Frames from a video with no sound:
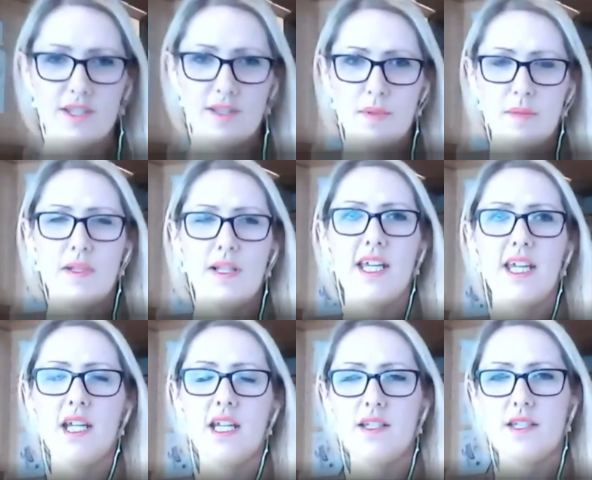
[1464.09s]
Some people link
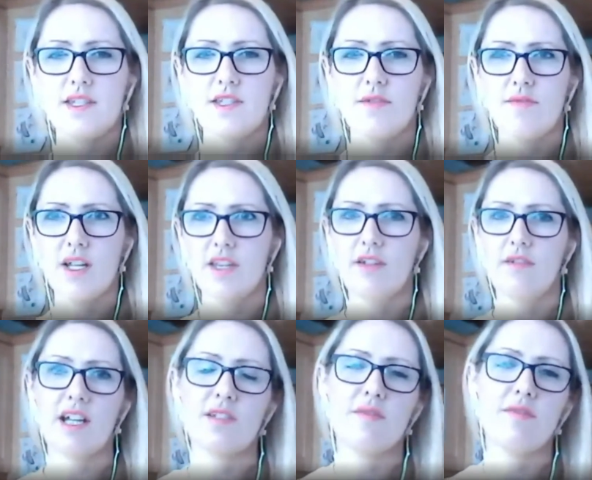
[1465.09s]
it into stuff like their
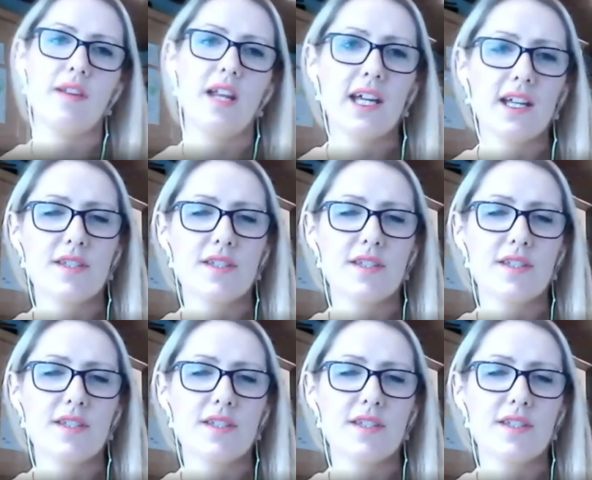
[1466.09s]
active flag,